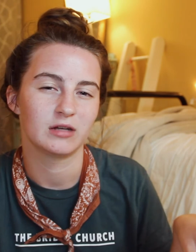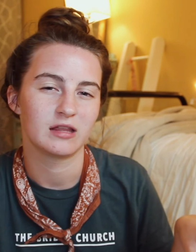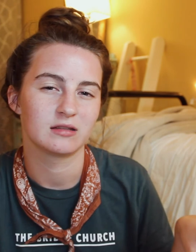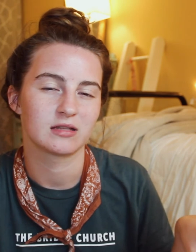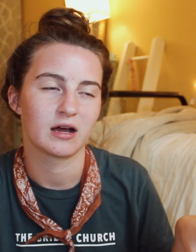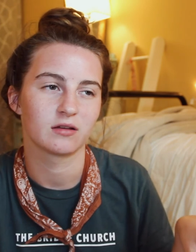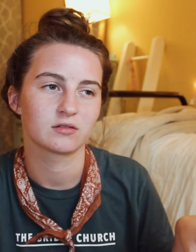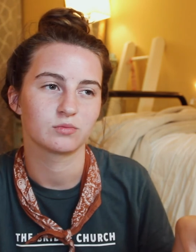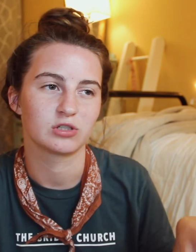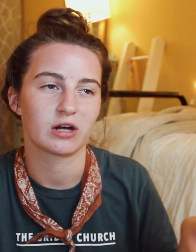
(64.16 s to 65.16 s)
Nathan's
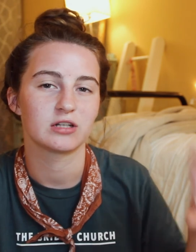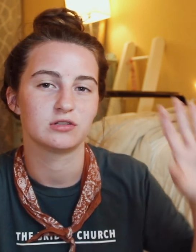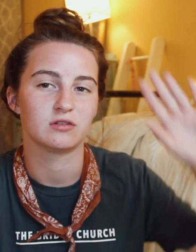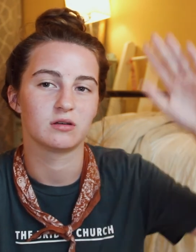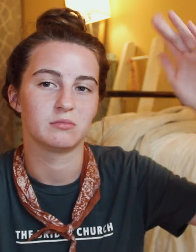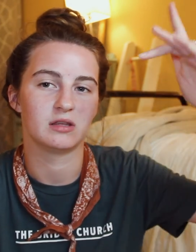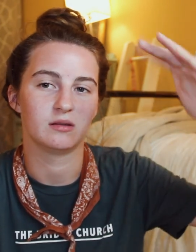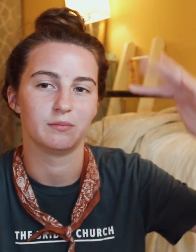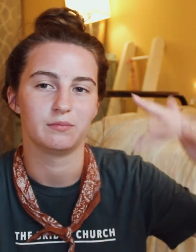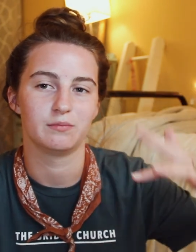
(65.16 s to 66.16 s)
house. We tried to do them in
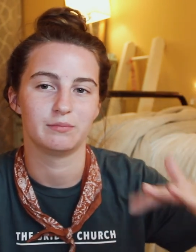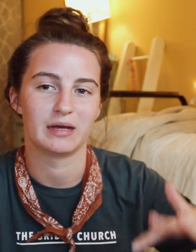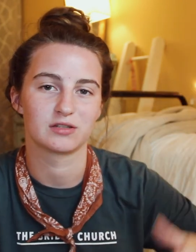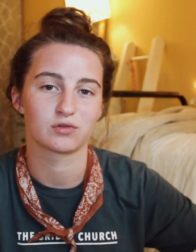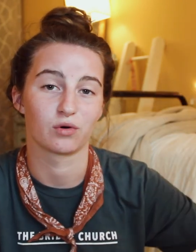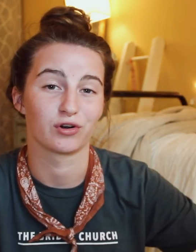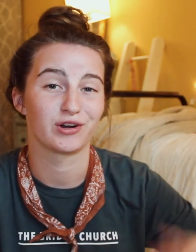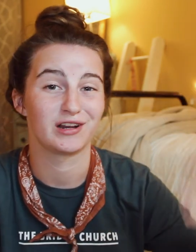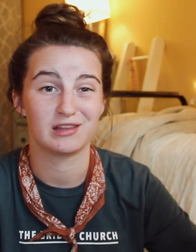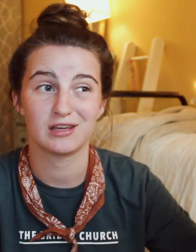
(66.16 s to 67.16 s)
the best order
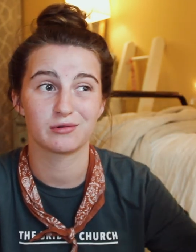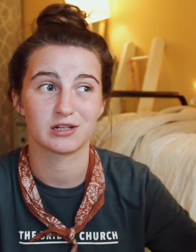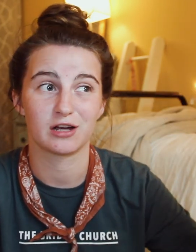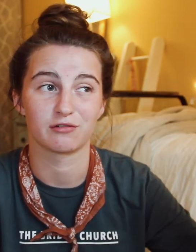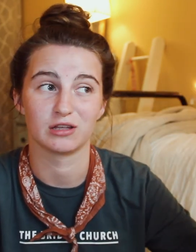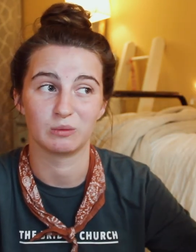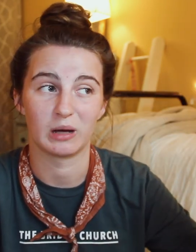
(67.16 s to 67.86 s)
and I think it worked out really